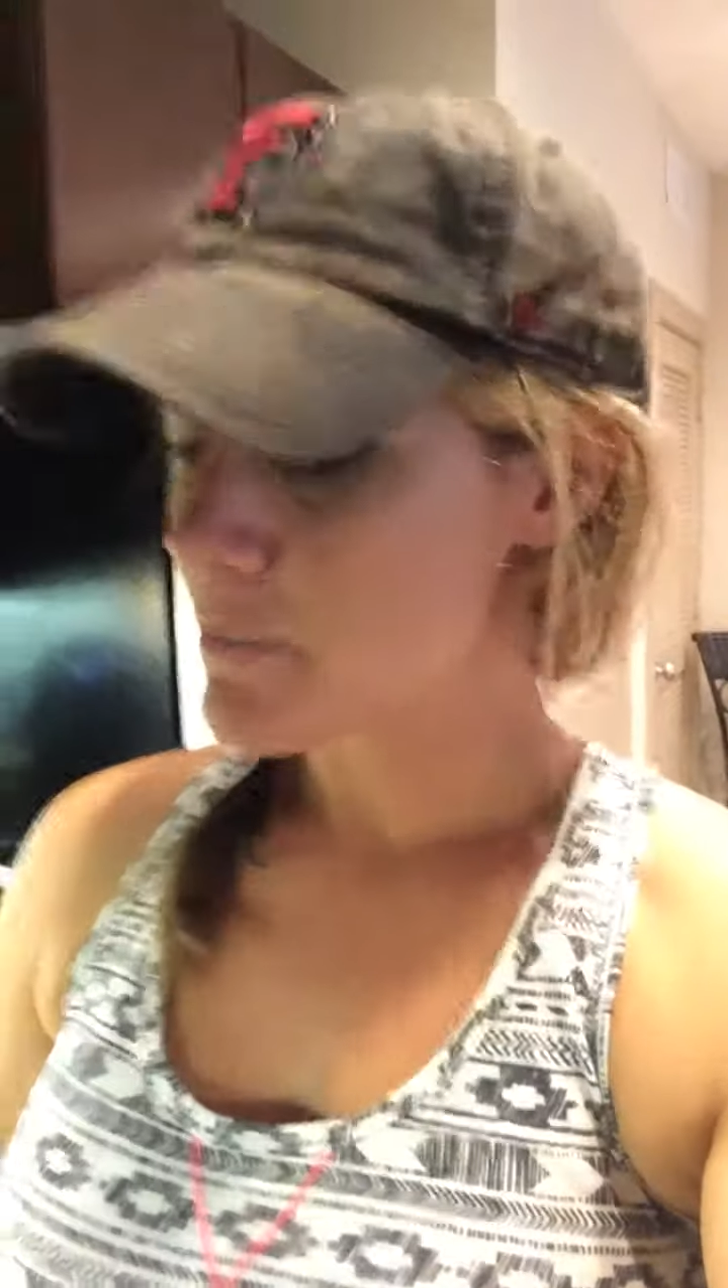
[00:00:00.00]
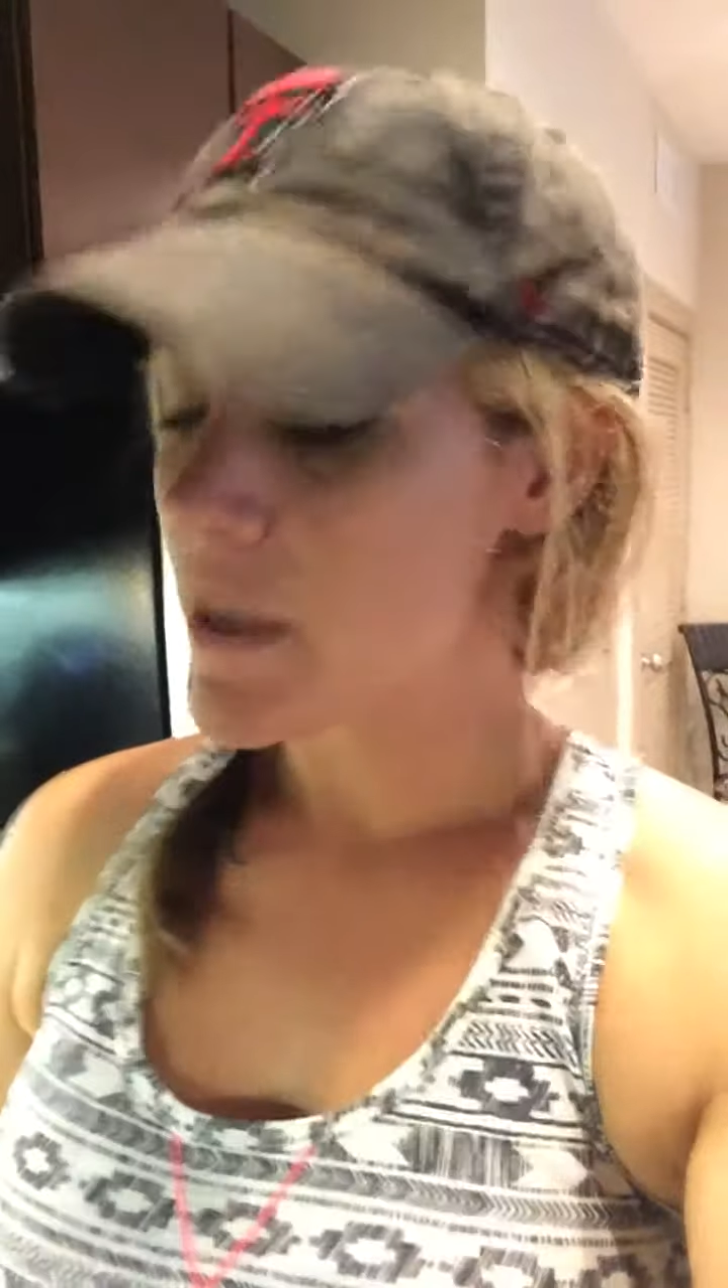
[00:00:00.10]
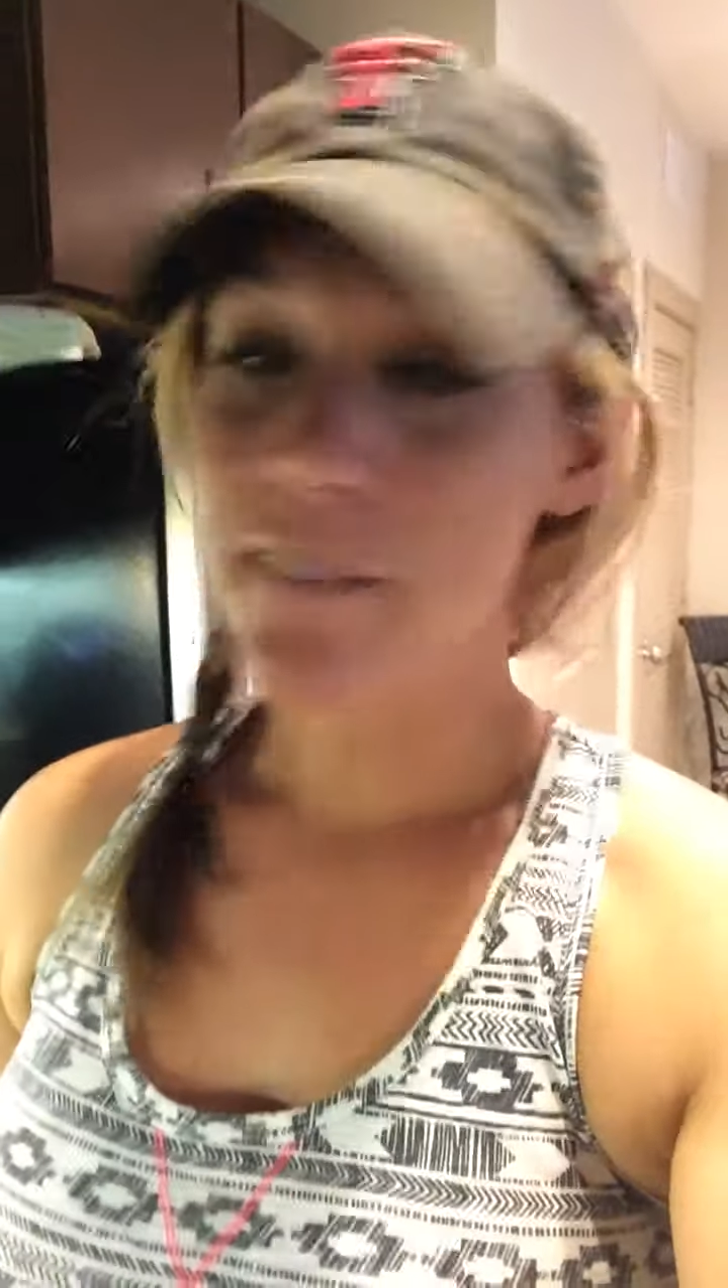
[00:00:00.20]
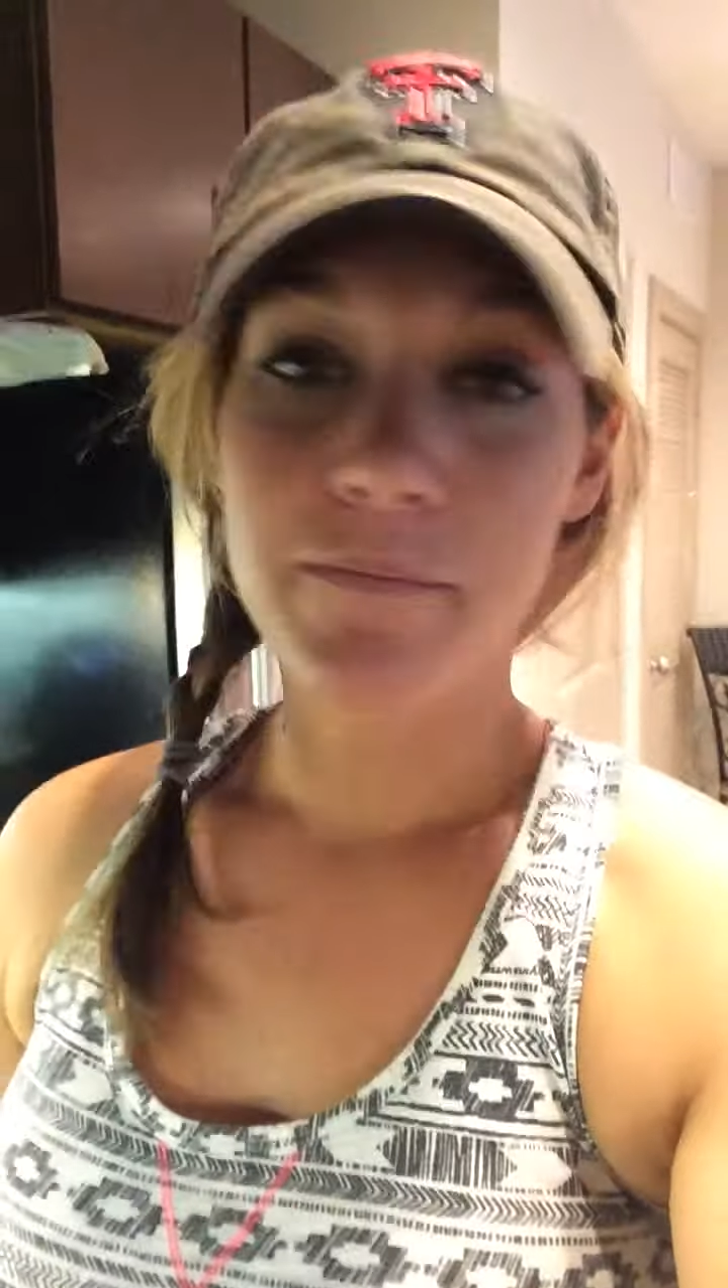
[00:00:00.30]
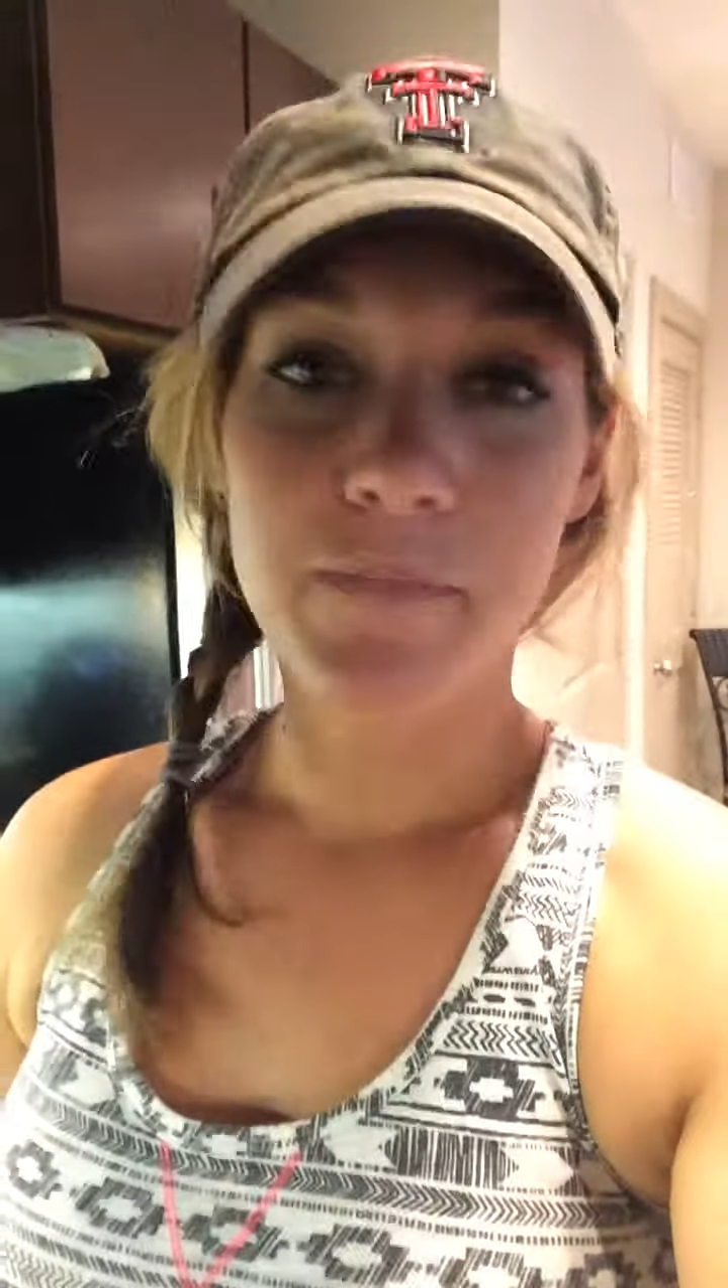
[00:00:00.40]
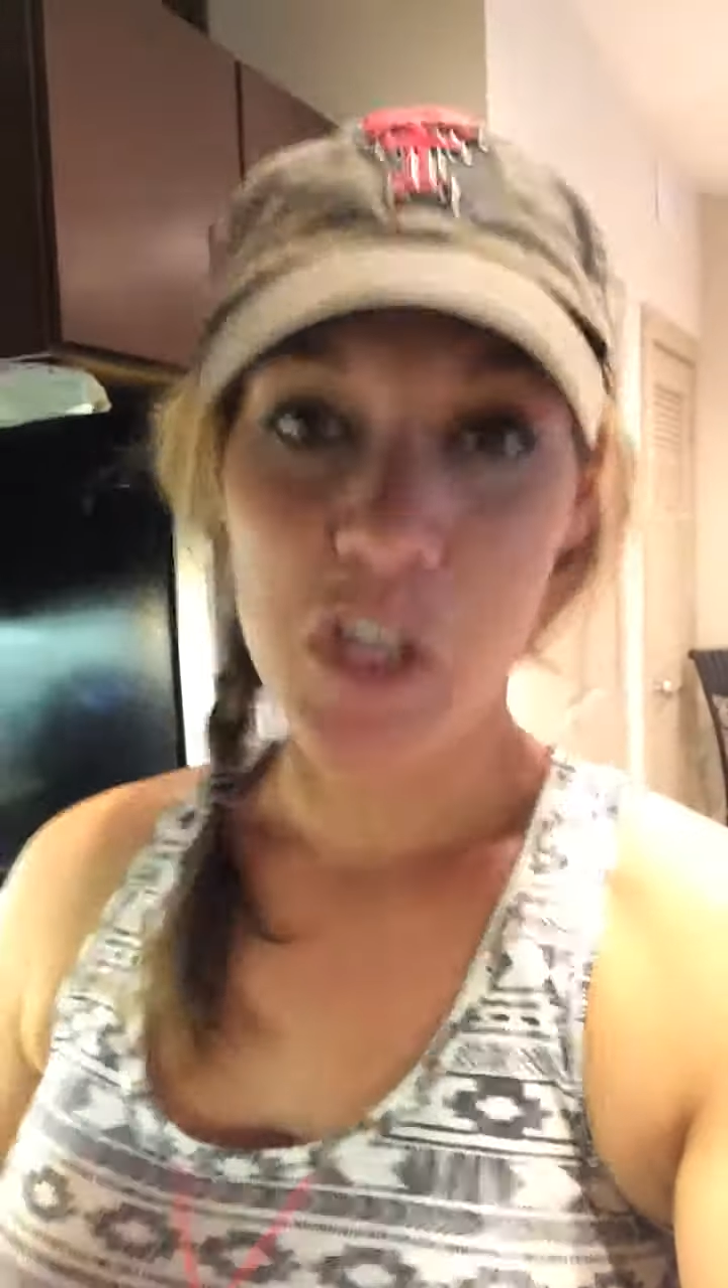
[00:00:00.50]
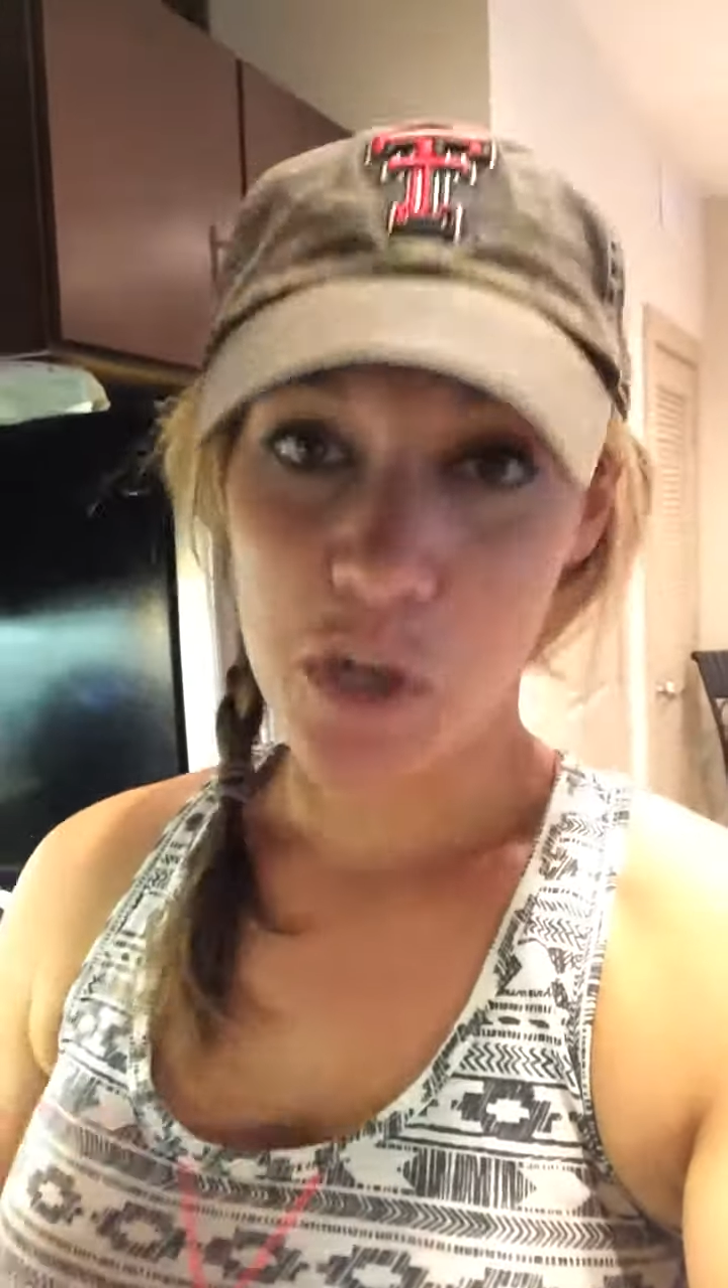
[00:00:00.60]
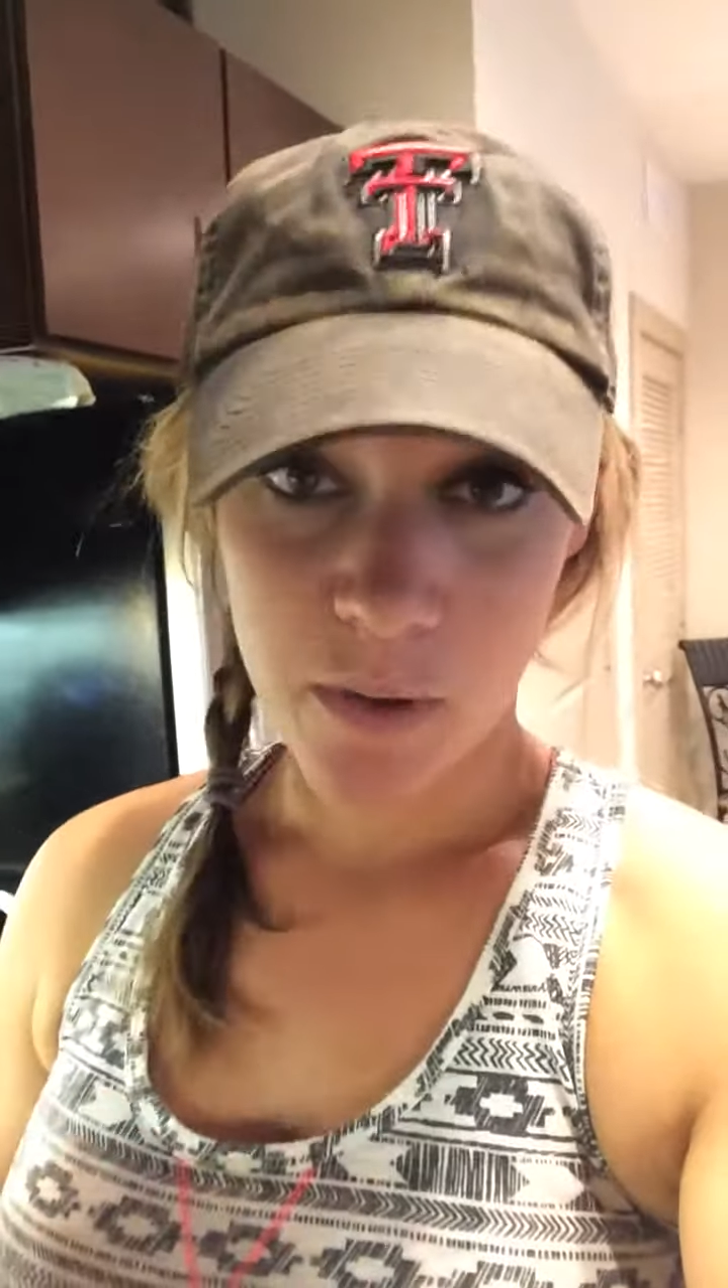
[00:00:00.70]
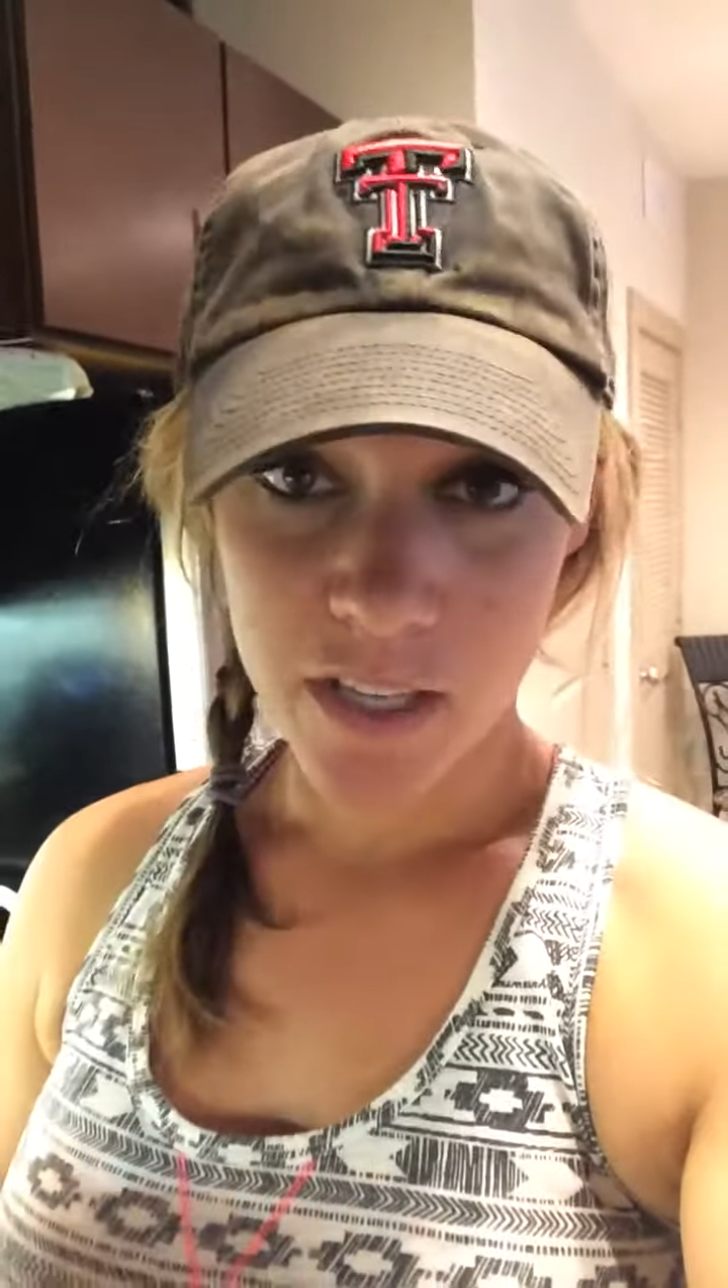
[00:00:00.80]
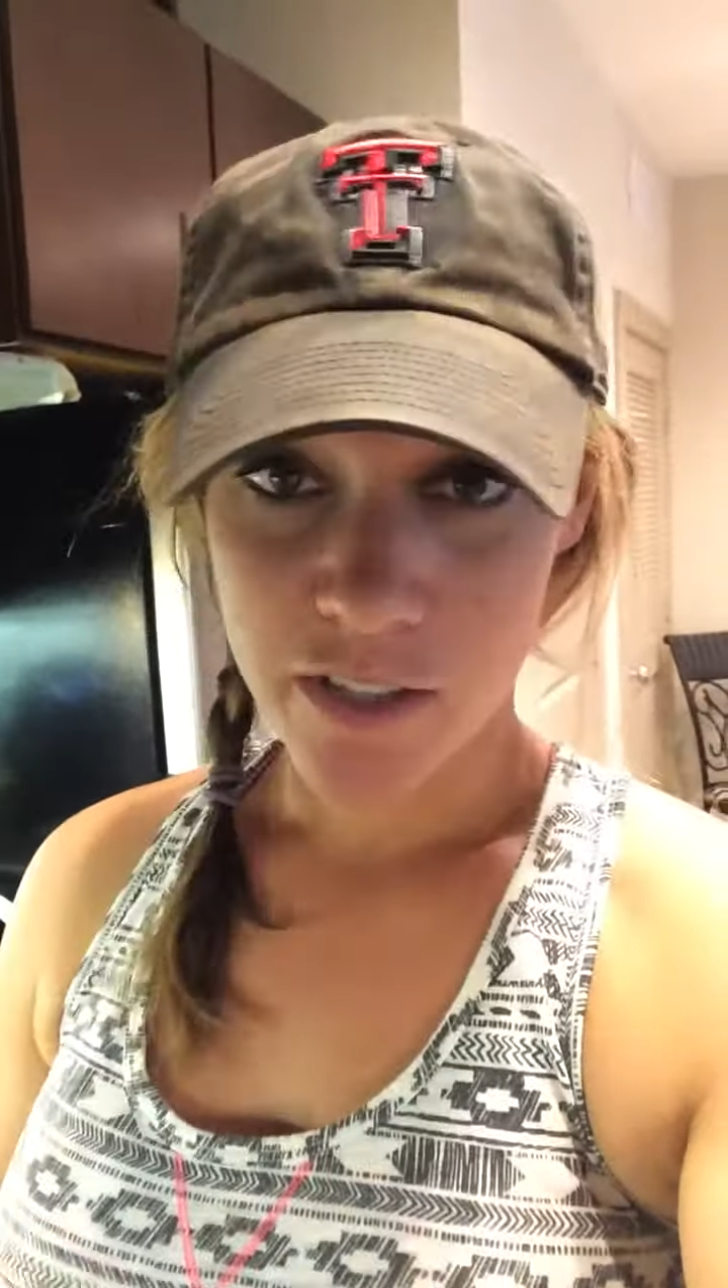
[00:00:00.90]
but
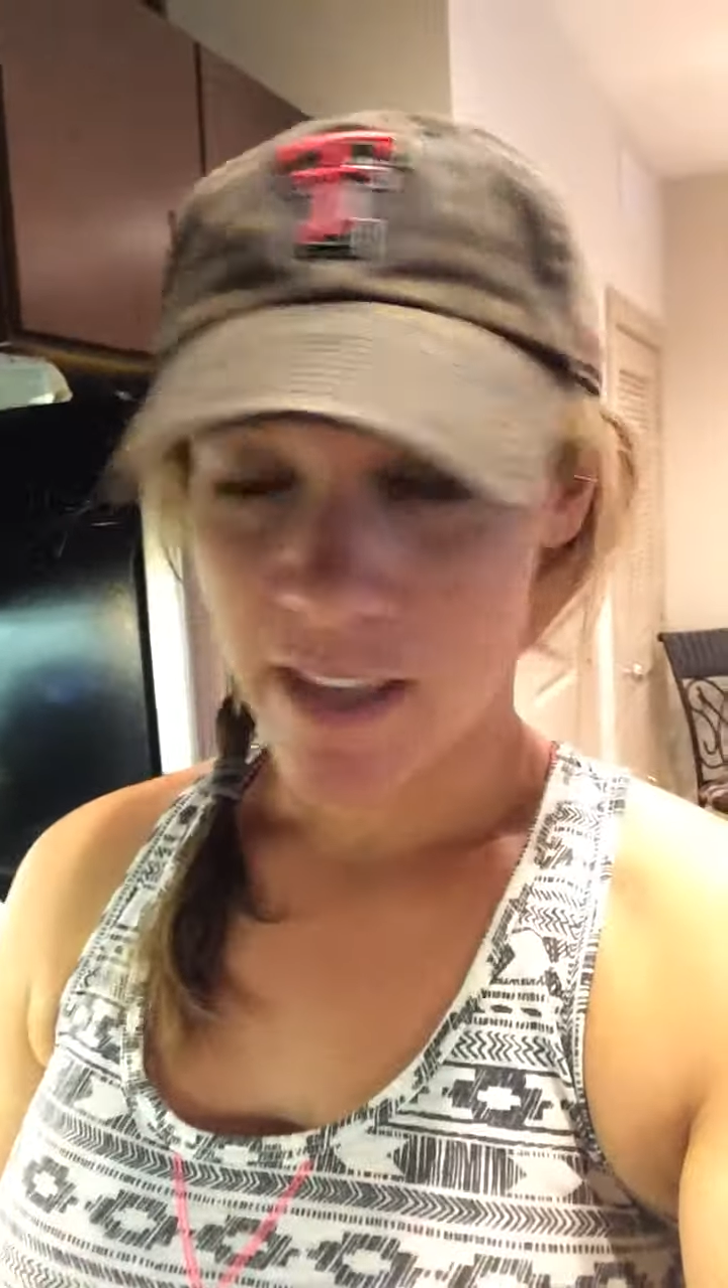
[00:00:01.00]
you can do